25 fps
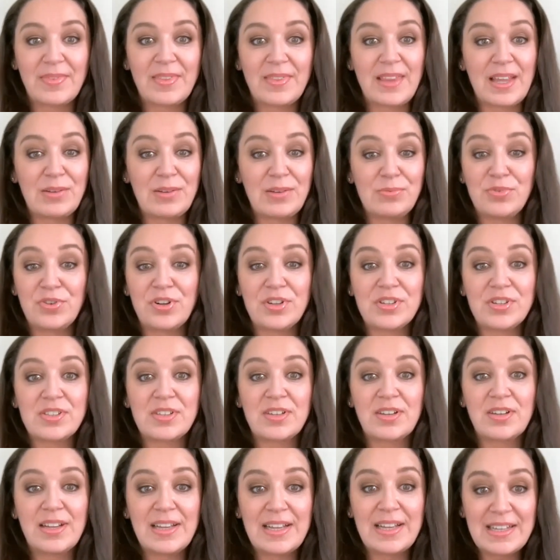that
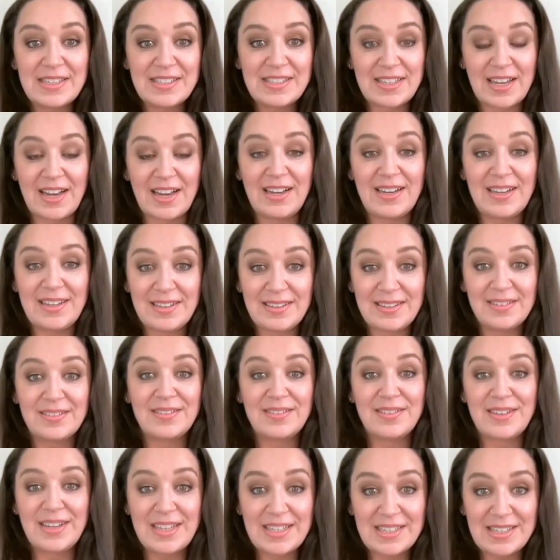works insanely
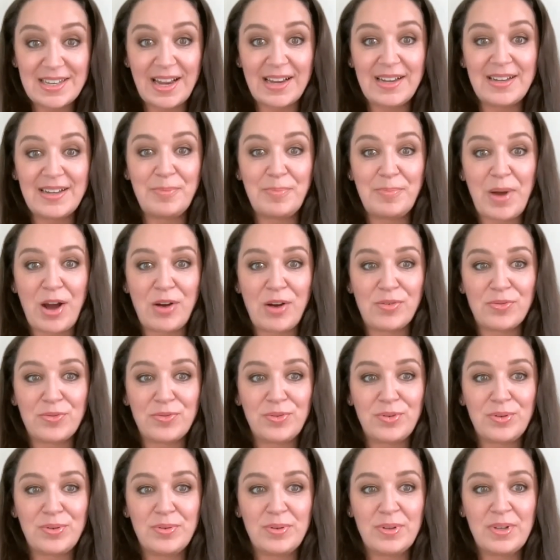
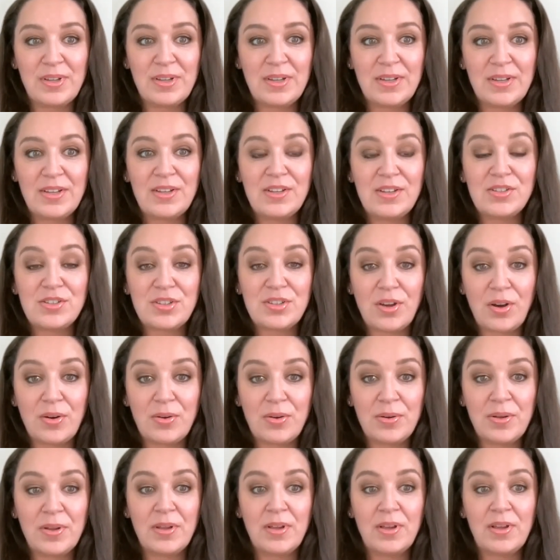powerful.
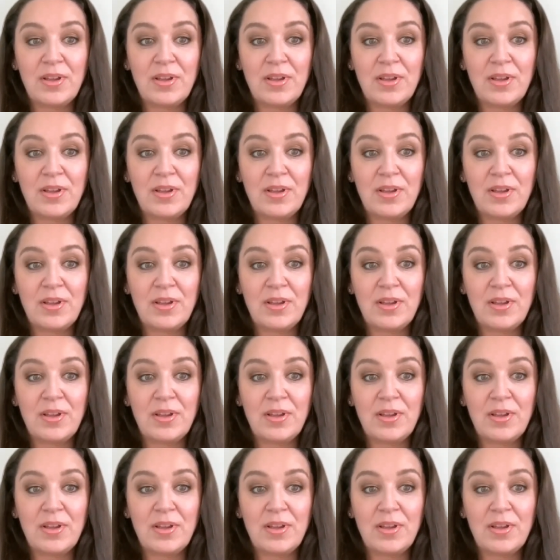So